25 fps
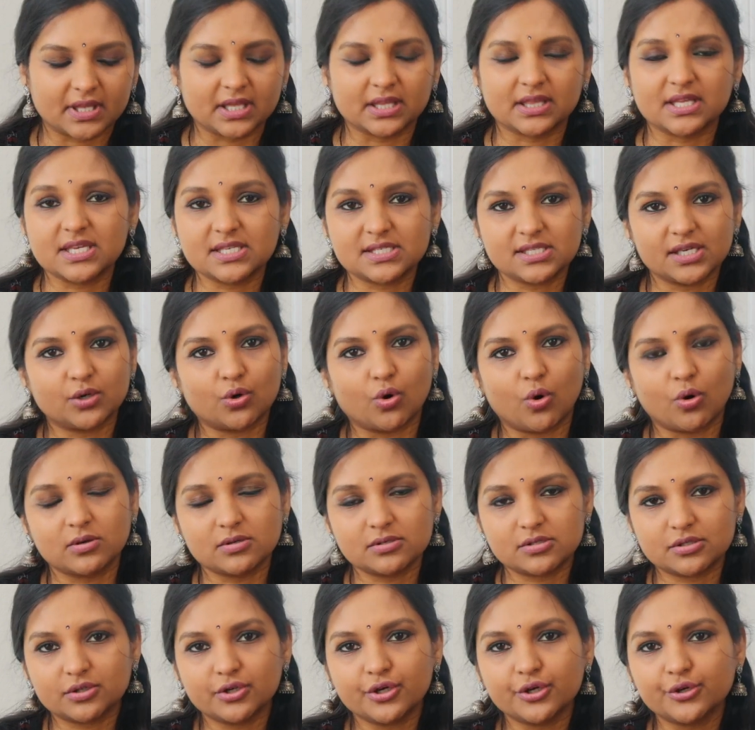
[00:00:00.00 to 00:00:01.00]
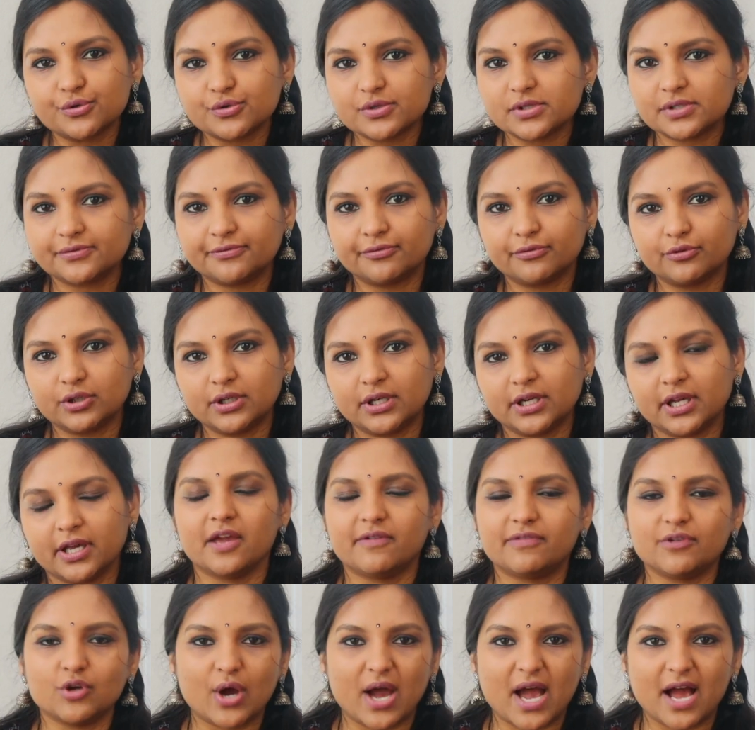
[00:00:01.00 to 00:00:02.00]
These are also useful if
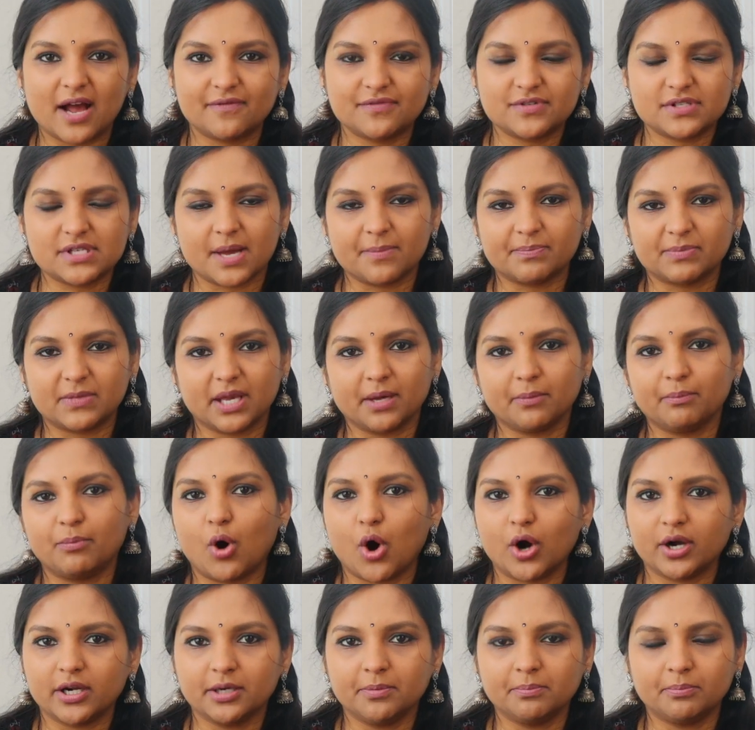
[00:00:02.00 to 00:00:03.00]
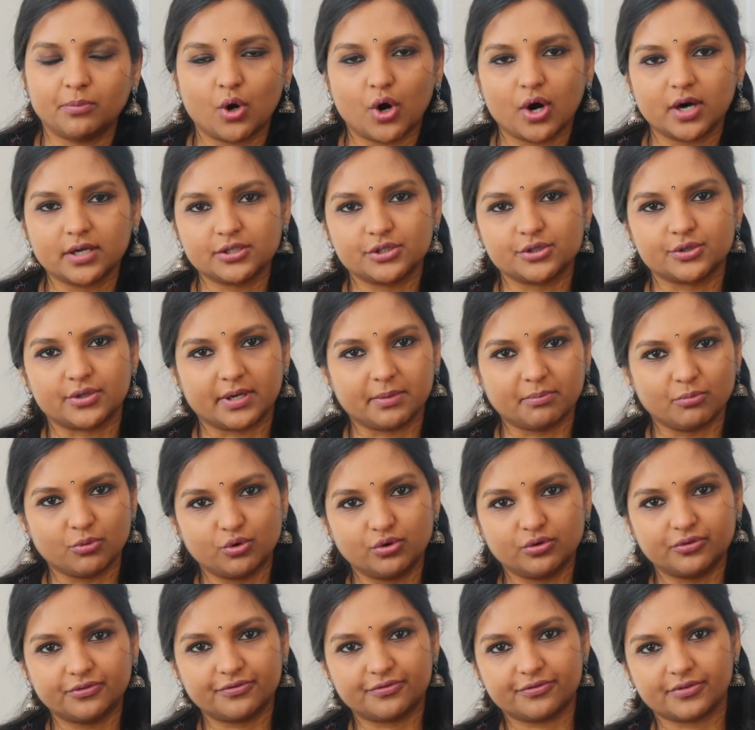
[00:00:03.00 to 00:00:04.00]
you have something pot to
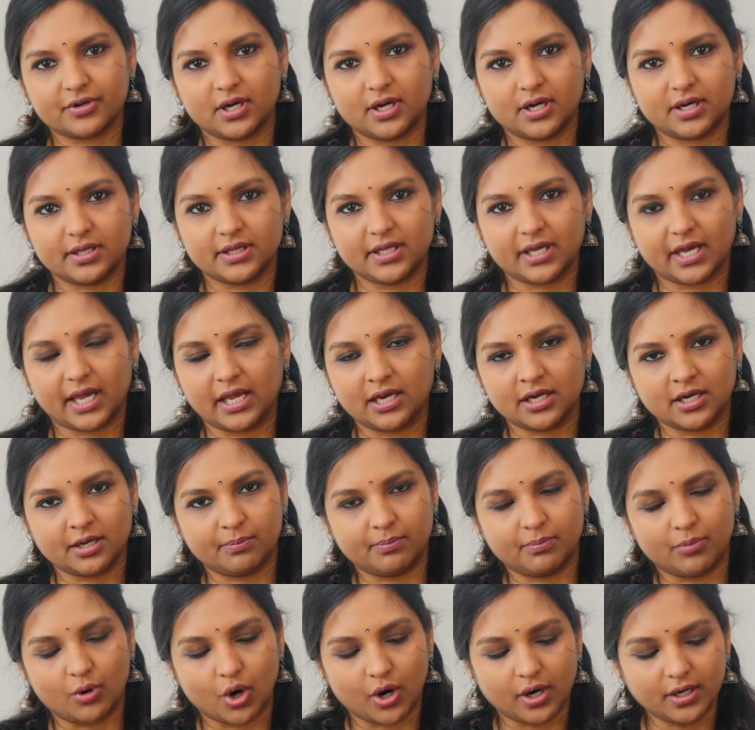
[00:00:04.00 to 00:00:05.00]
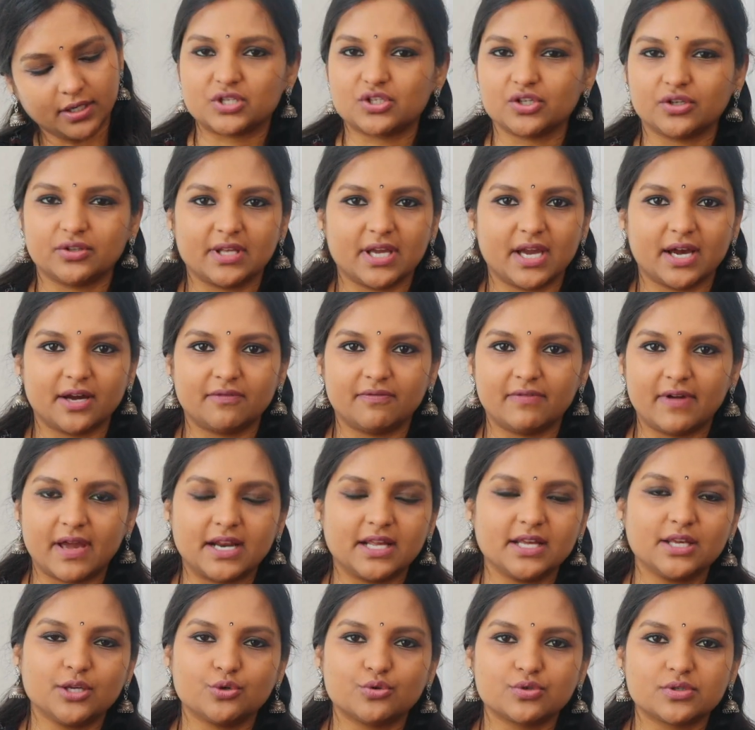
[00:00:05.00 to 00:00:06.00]
remove the inner pot. So they are
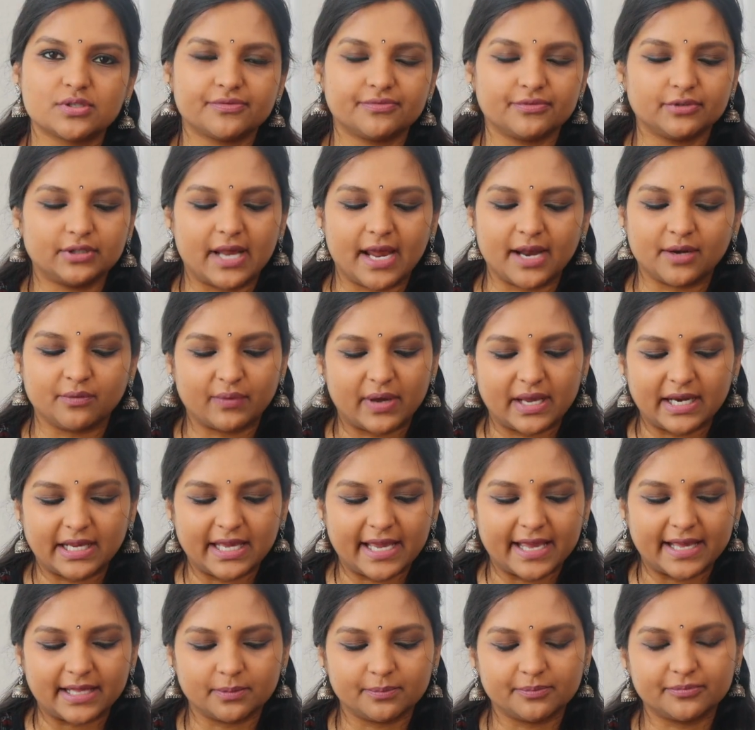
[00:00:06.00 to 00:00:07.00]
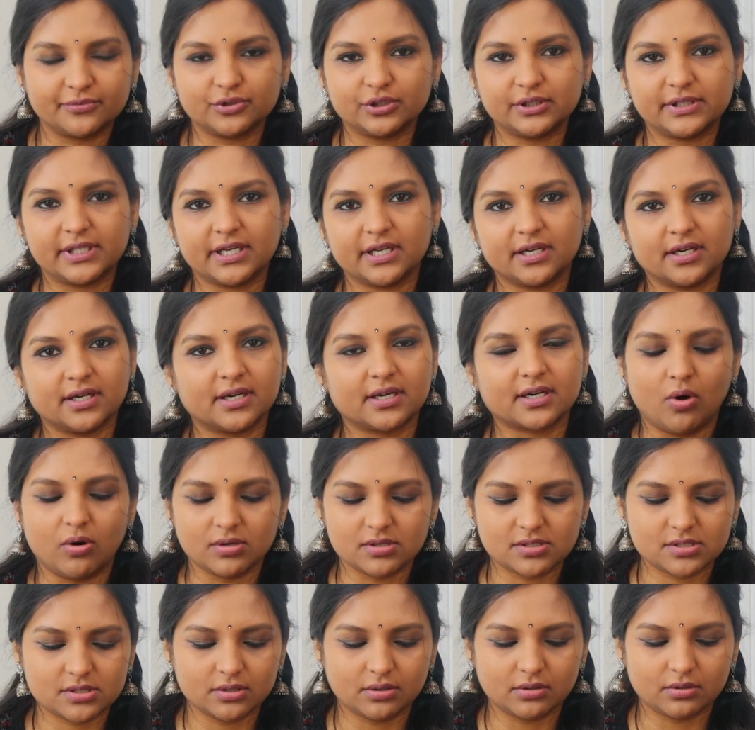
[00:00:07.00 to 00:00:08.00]
very useful and very helpful. They are
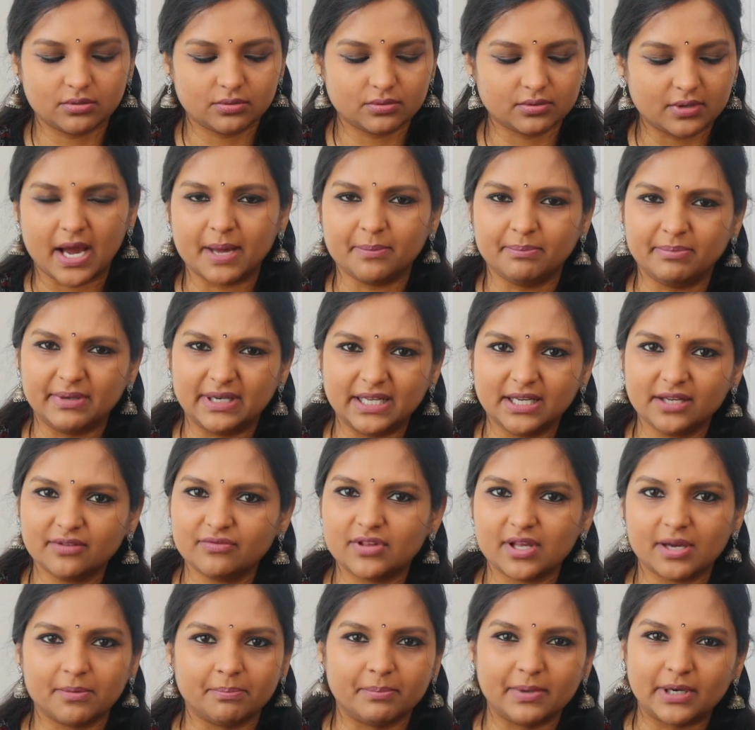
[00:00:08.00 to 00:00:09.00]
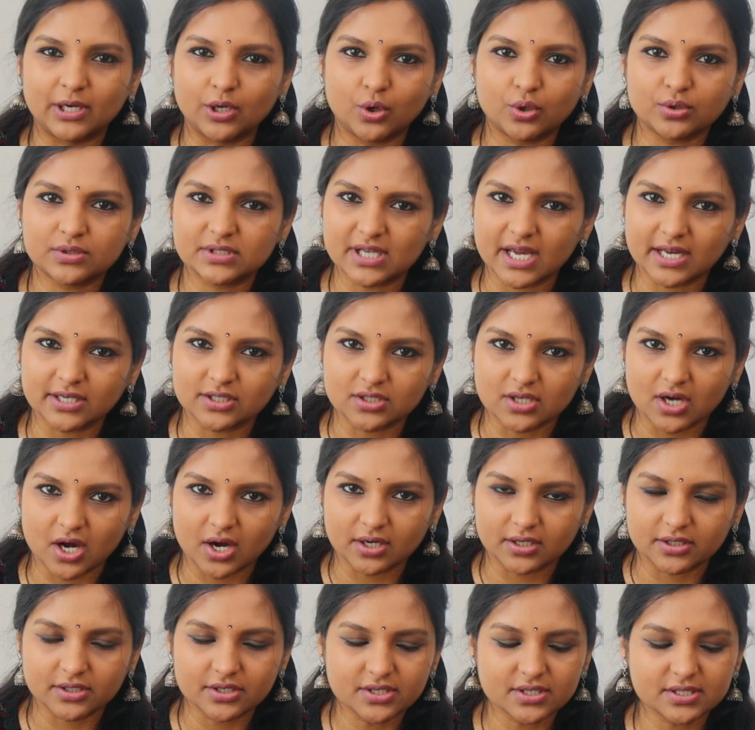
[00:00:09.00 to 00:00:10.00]
also, I believe they're below
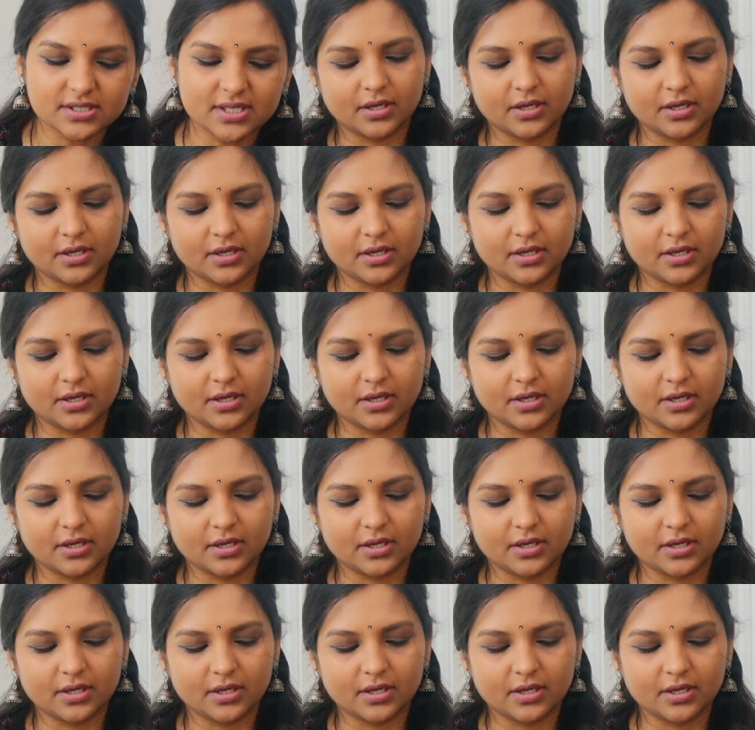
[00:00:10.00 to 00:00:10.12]
$10.